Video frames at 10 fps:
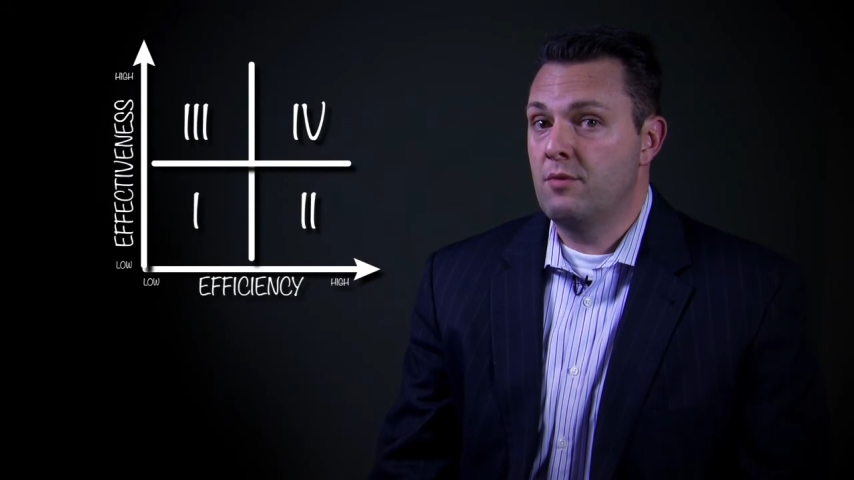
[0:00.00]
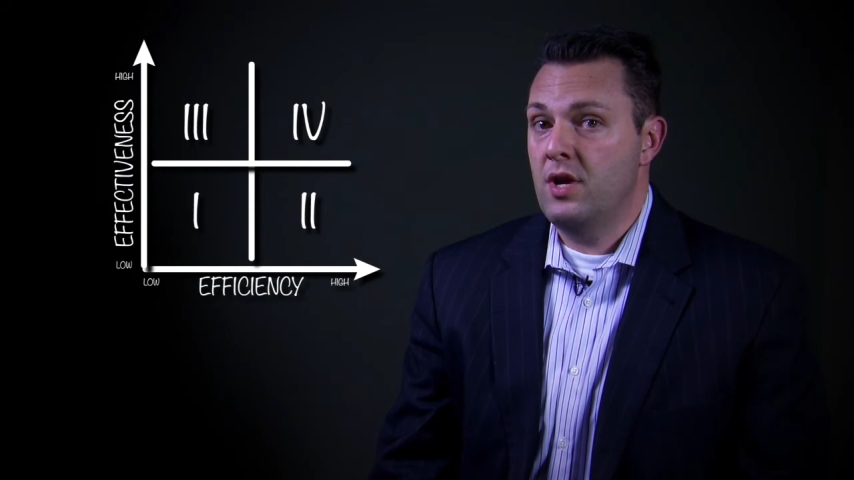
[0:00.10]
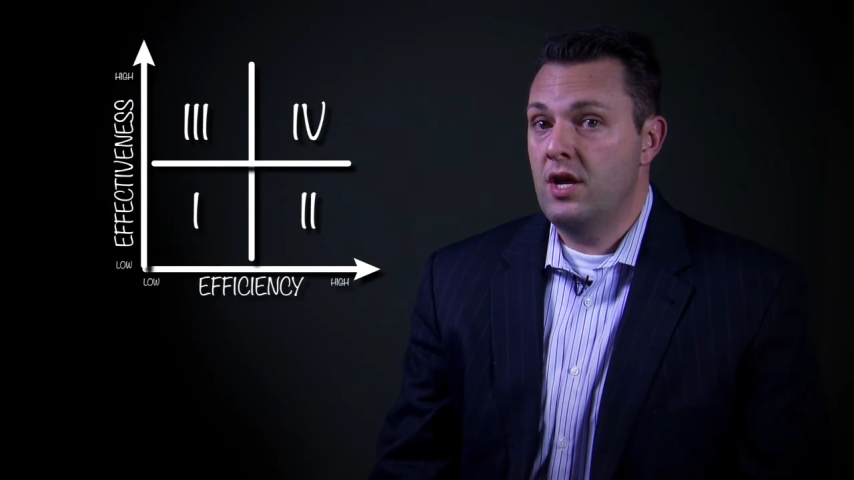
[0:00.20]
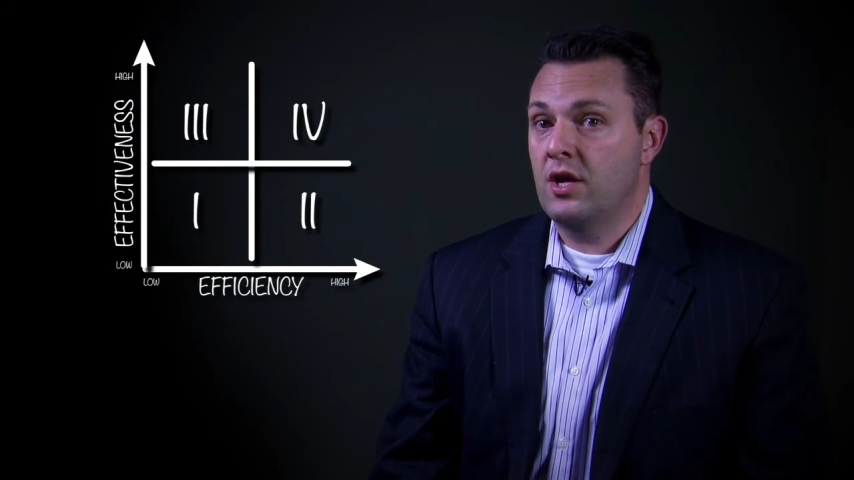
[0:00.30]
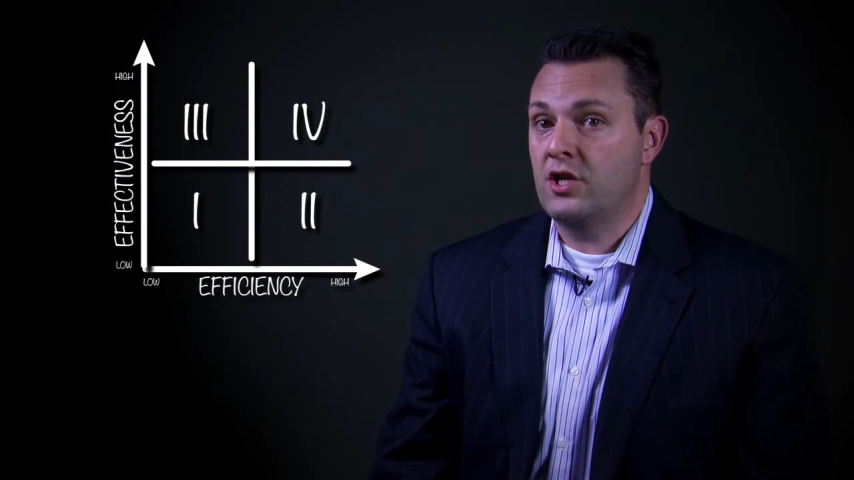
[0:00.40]

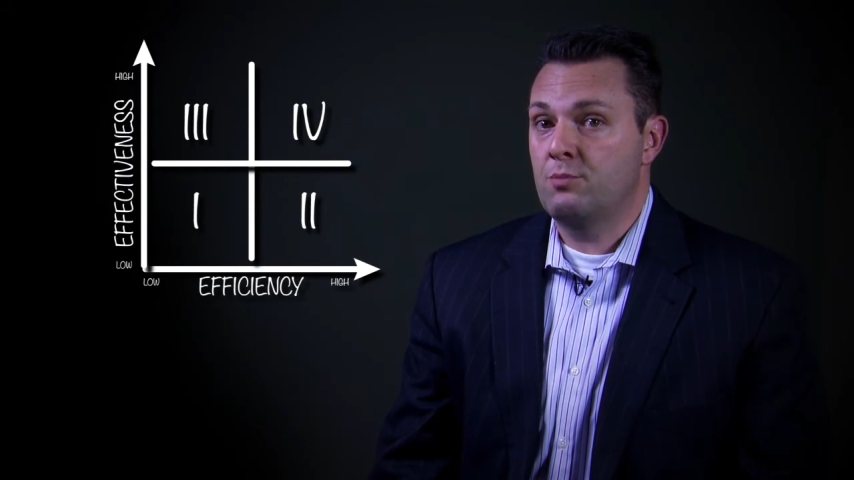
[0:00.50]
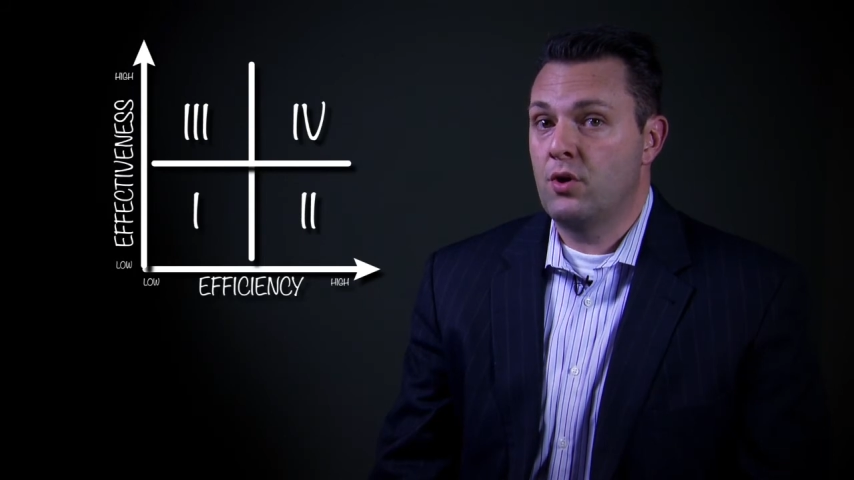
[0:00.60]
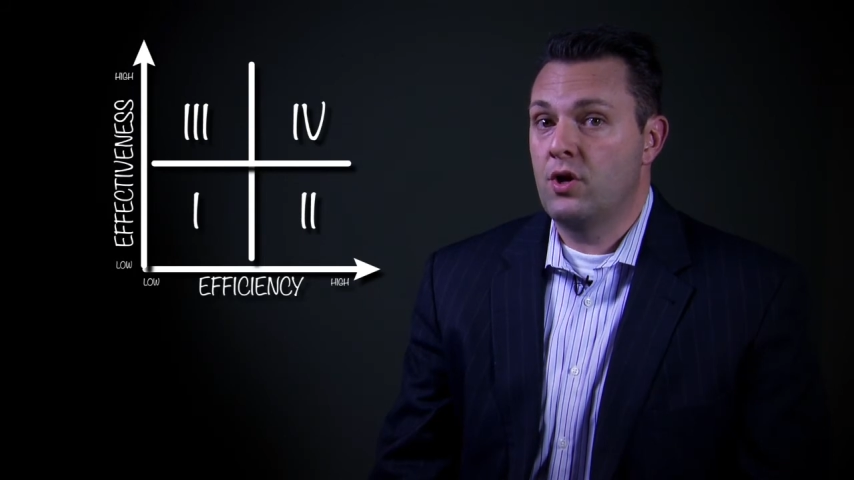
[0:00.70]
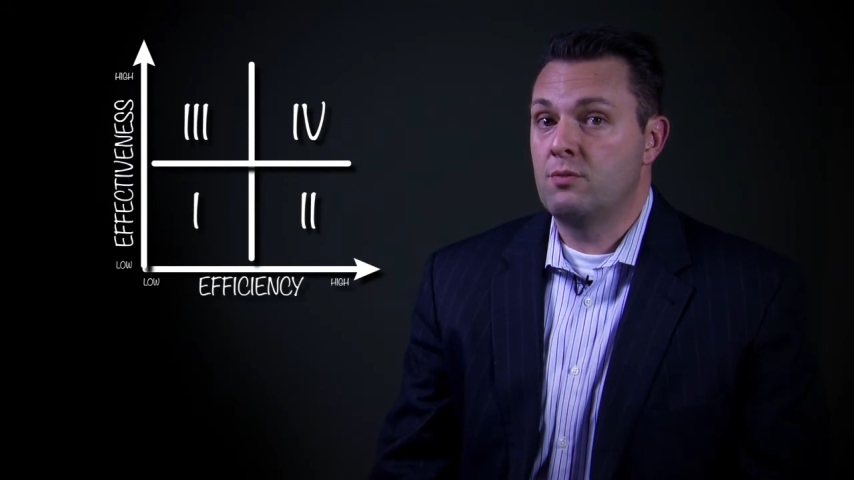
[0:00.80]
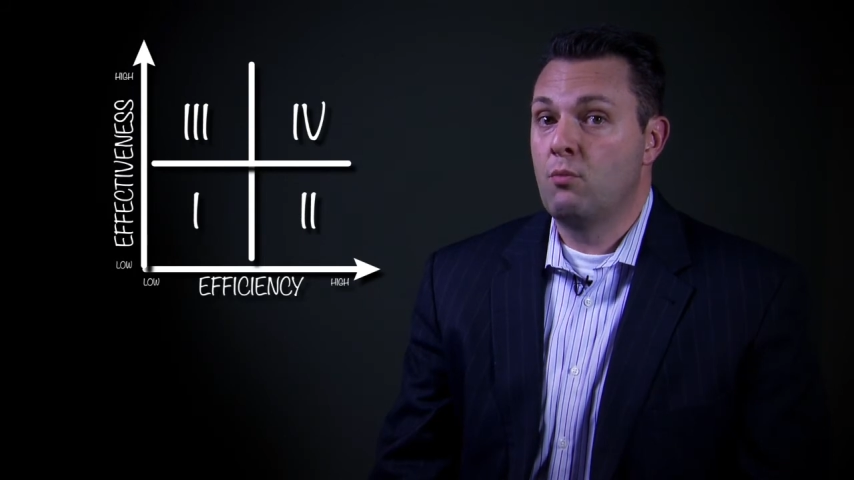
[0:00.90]
meeting
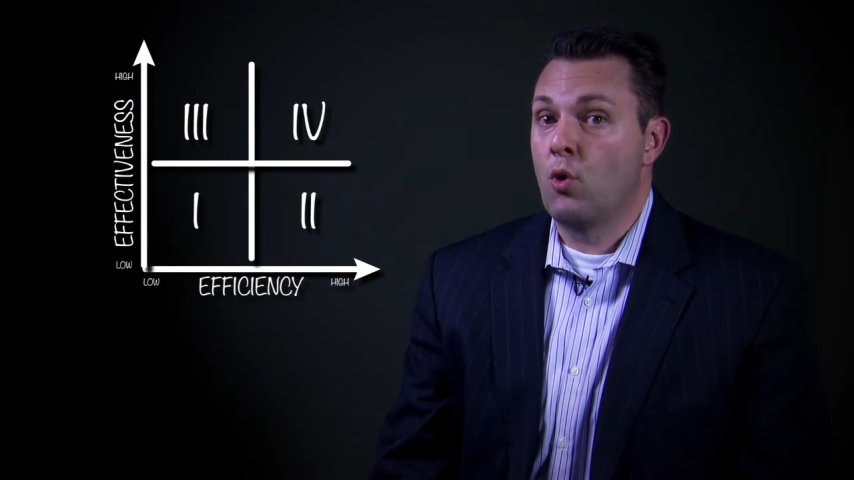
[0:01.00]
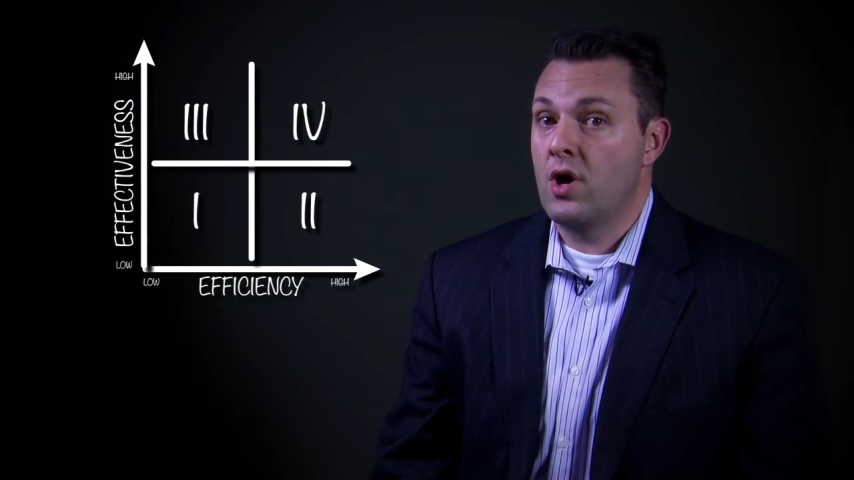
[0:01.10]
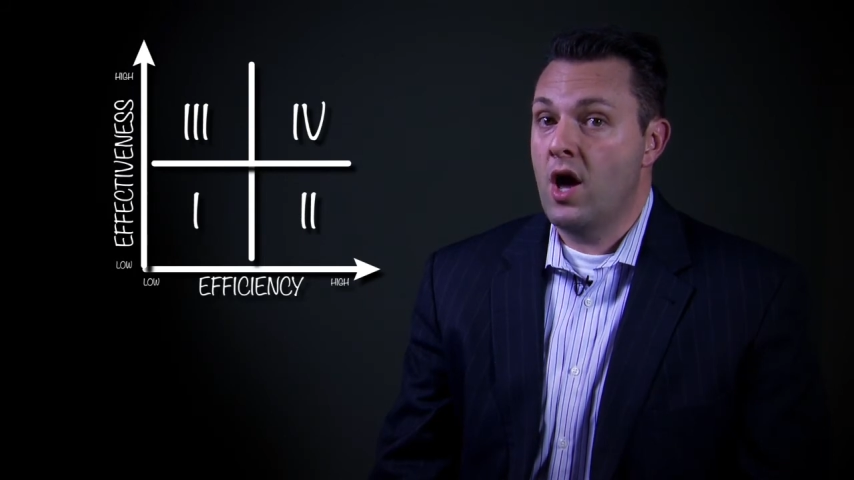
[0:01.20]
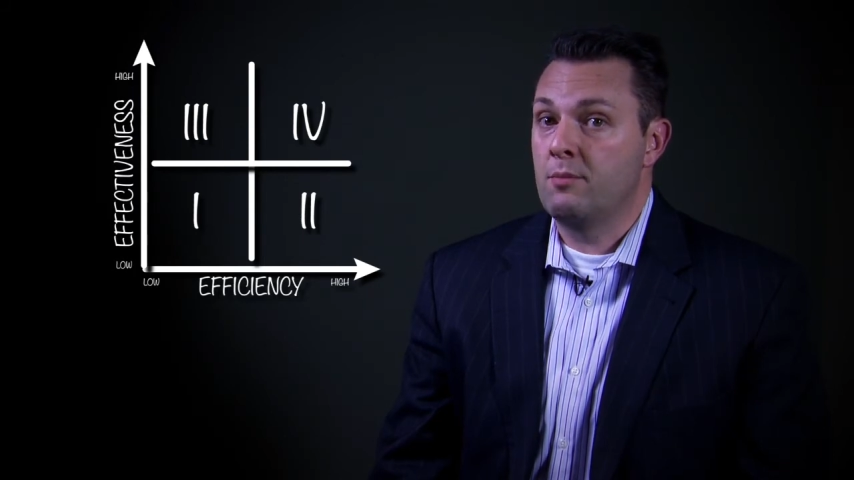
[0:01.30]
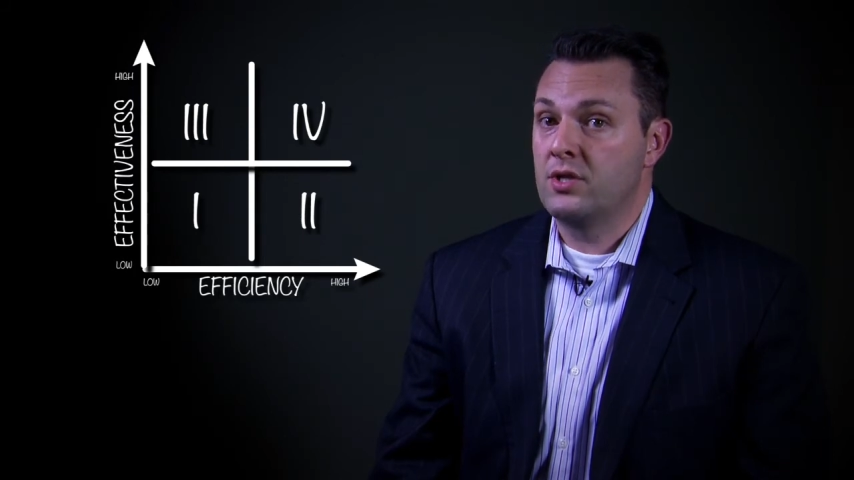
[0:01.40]
experience more
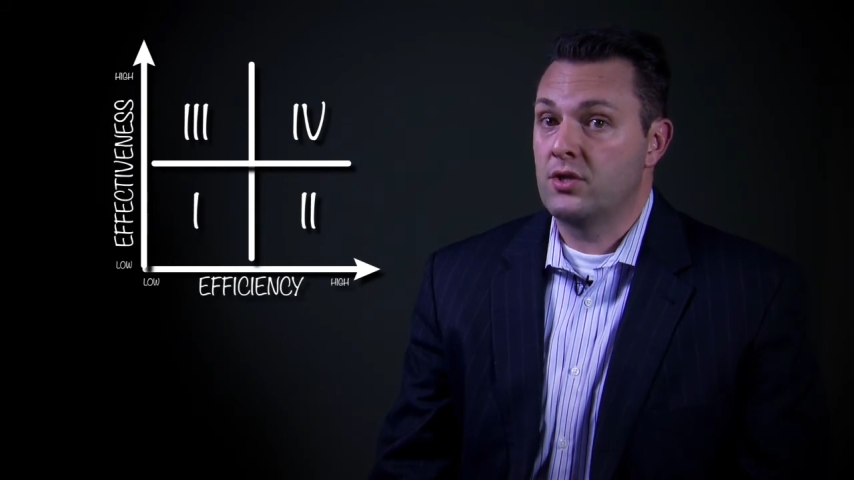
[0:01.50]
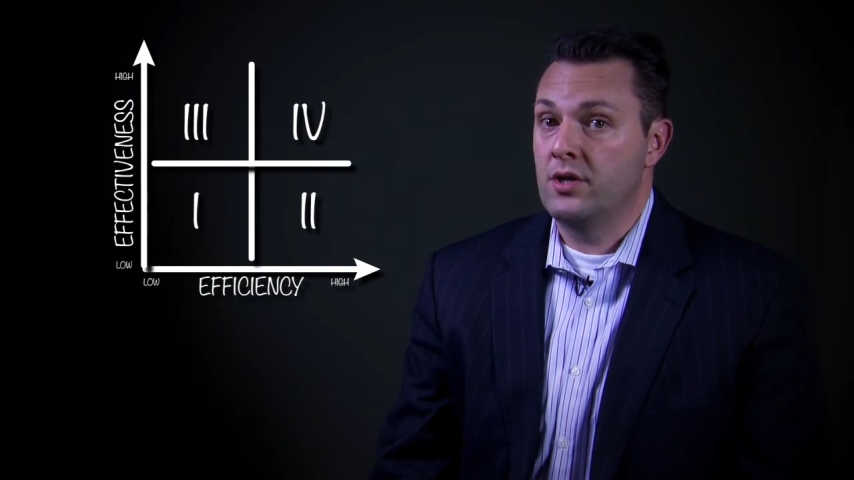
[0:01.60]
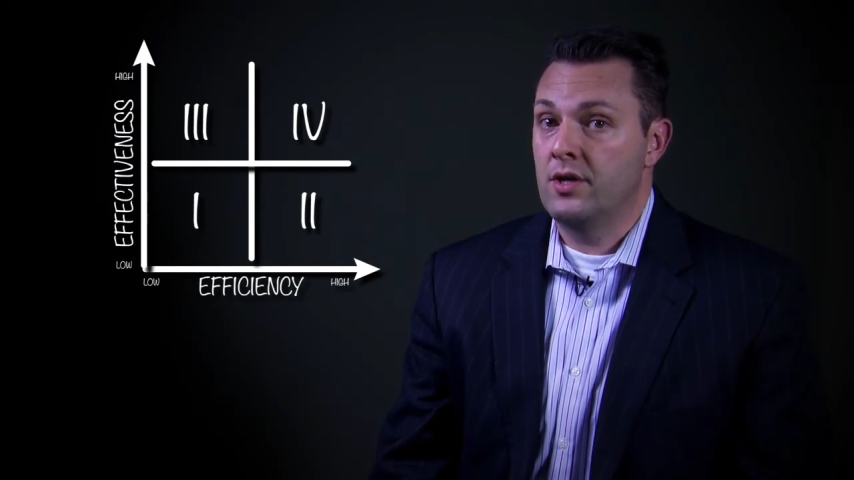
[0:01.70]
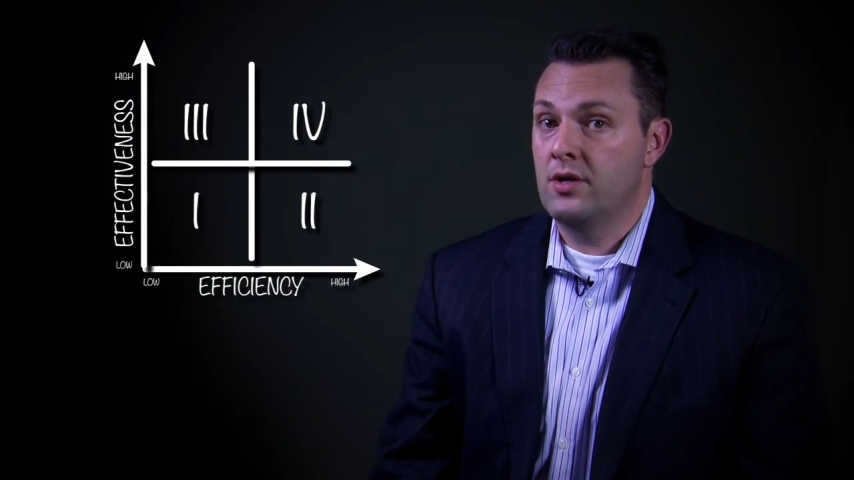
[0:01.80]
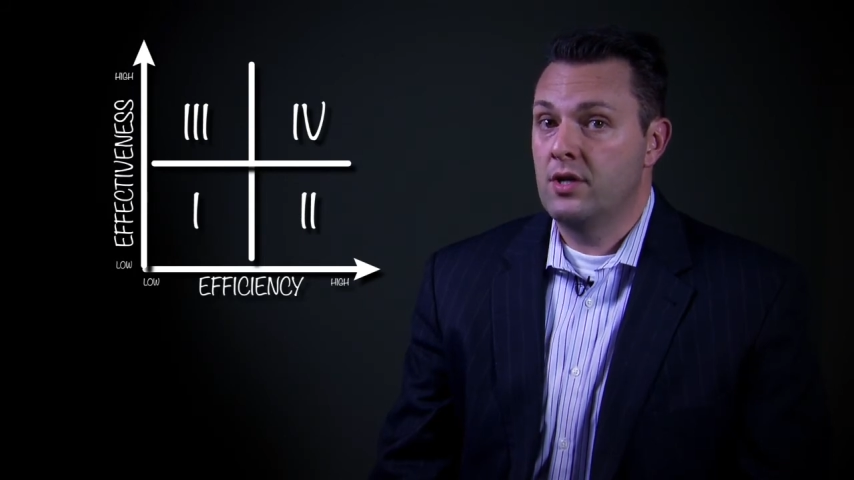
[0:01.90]

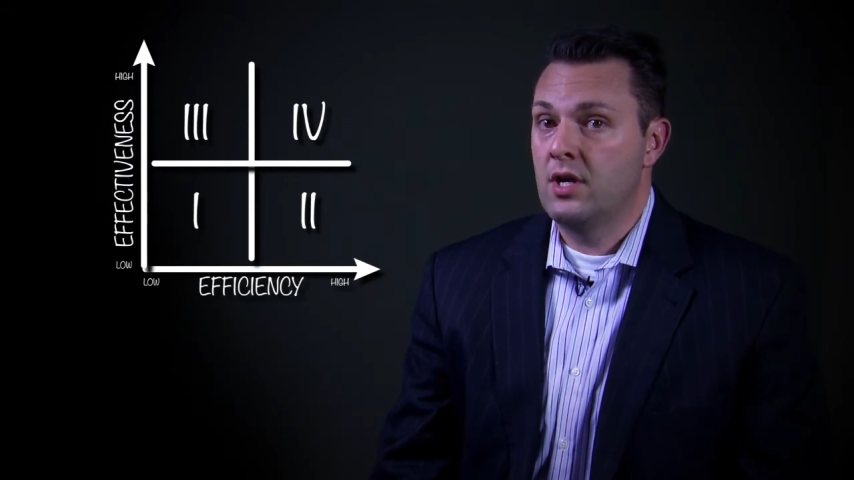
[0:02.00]
anonymously.